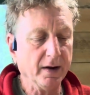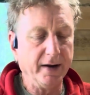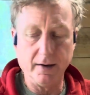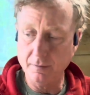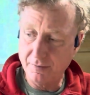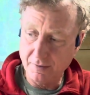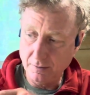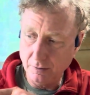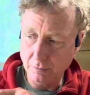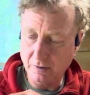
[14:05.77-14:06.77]
And if
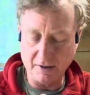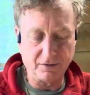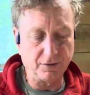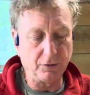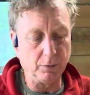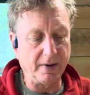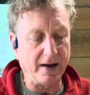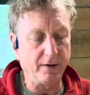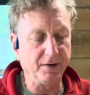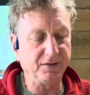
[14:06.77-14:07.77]
you touch the 2
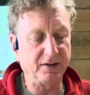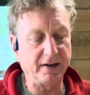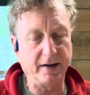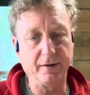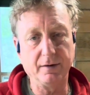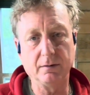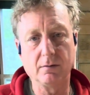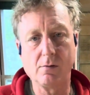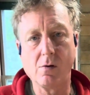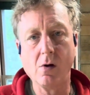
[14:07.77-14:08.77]
batteries together
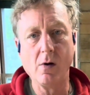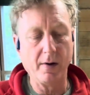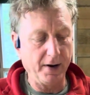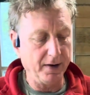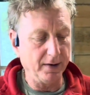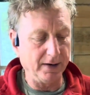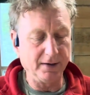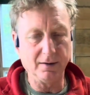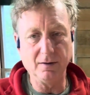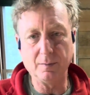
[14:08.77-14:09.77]
and any
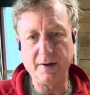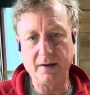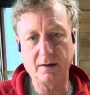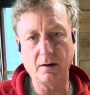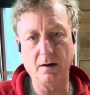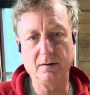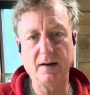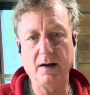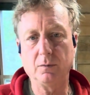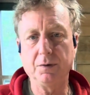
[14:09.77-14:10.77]
of these make
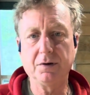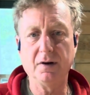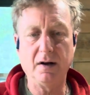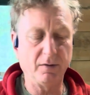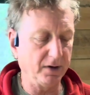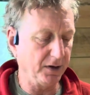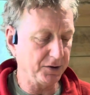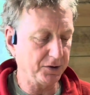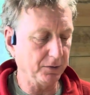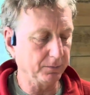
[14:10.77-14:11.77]
contact, we could have an
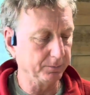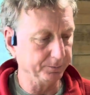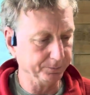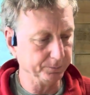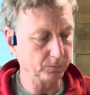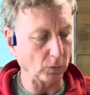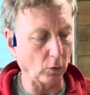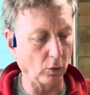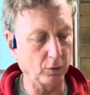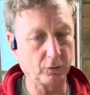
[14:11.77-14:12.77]
issue,
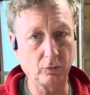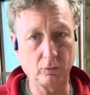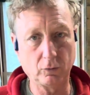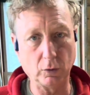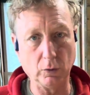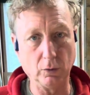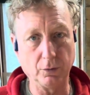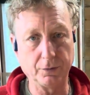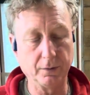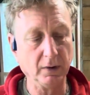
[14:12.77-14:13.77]
or
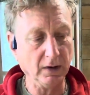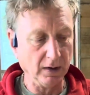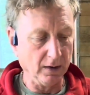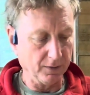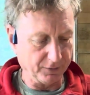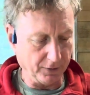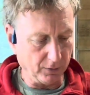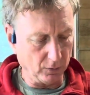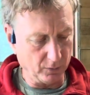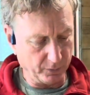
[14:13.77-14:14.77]
tools.
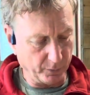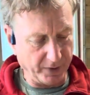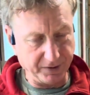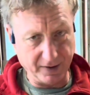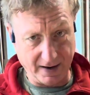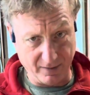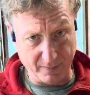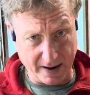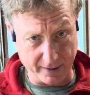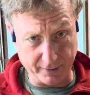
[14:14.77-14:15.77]
So when you have
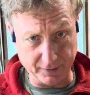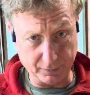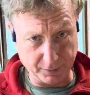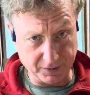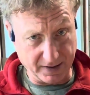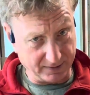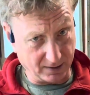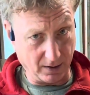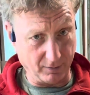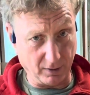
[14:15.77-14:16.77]
batteries, when you take the
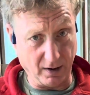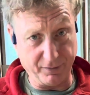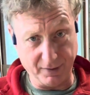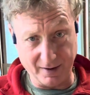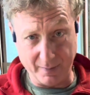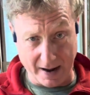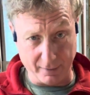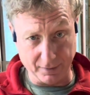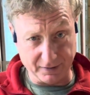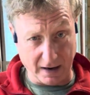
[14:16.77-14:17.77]
cover off and you have
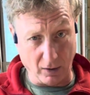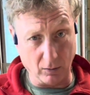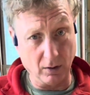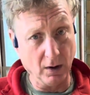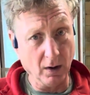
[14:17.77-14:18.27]
batteries out,